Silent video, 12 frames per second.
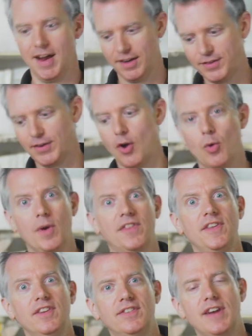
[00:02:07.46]
And so
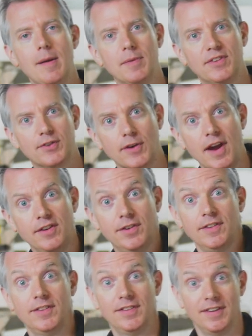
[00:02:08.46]
with these
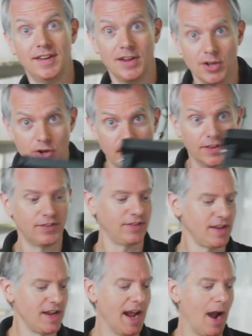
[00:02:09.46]
demonstrations, you can
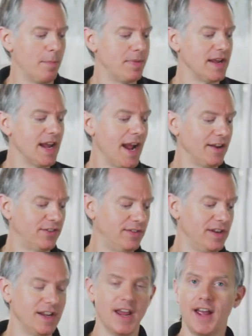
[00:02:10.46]
see how
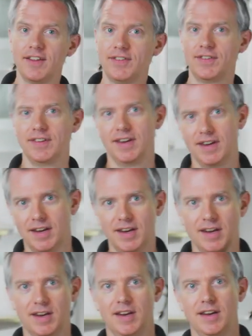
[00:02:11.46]
PHDS
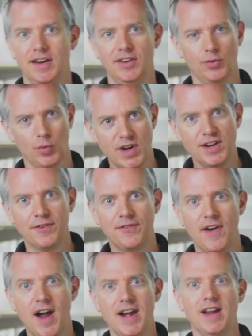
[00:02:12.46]
is
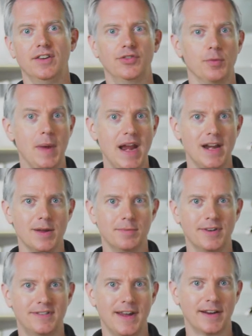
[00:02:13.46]
redefining
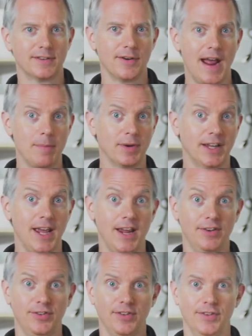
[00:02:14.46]
germanium detector
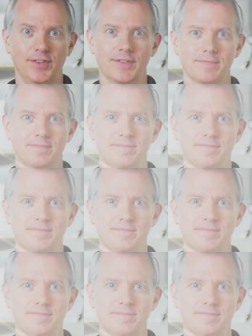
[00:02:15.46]
applications.